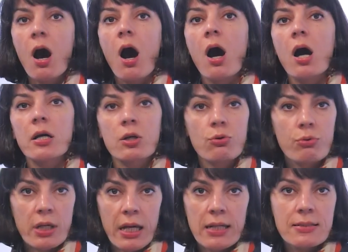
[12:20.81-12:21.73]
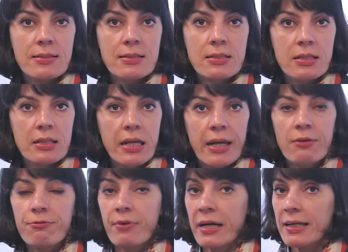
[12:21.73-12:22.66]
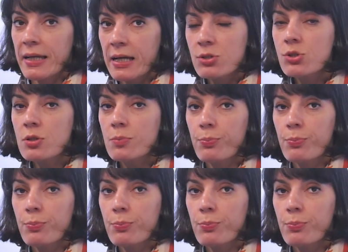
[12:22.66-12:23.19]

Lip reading: are created to gain financial